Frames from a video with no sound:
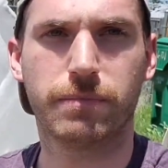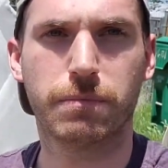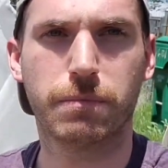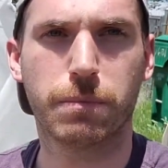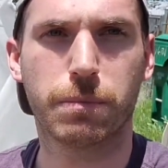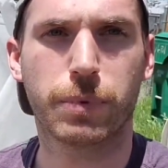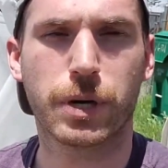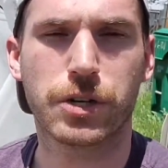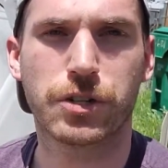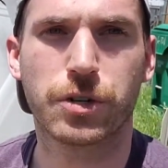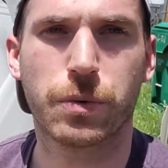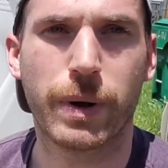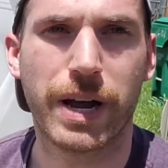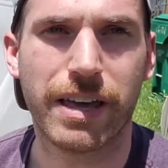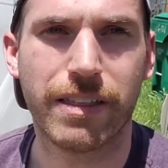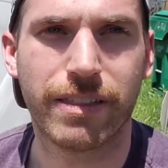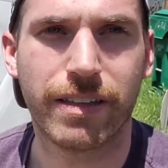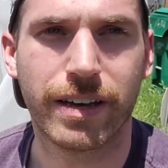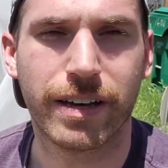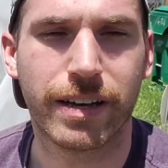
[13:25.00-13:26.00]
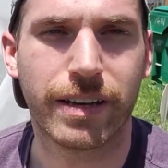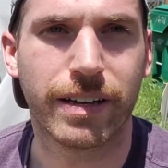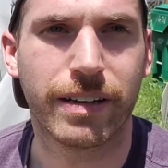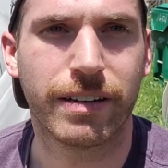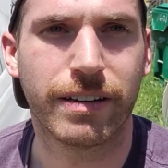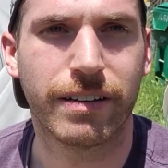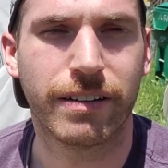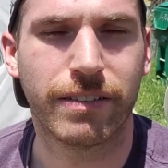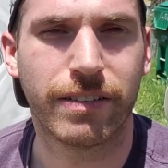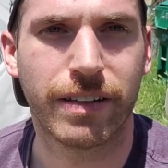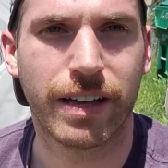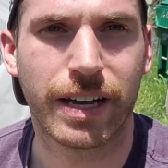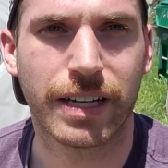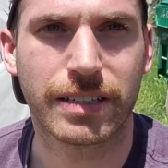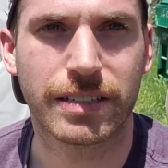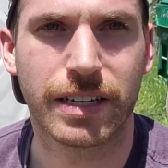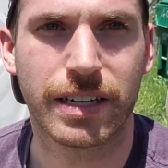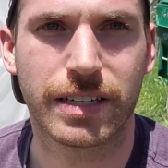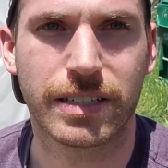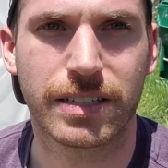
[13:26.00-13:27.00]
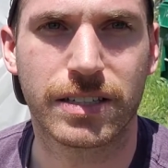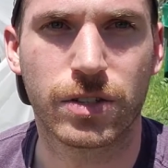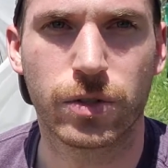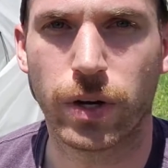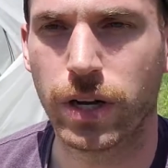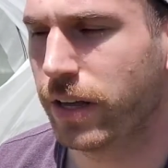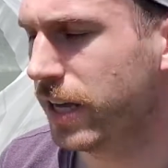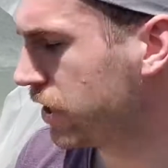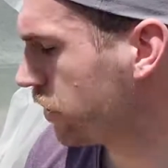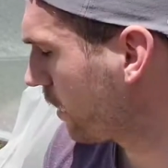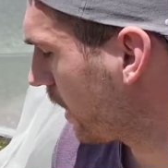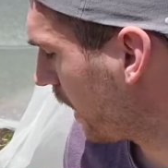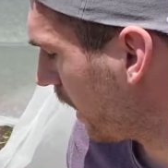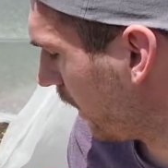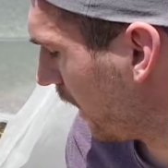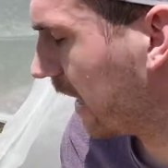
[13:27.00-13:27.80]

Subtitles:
brush away the excess soil, I try to let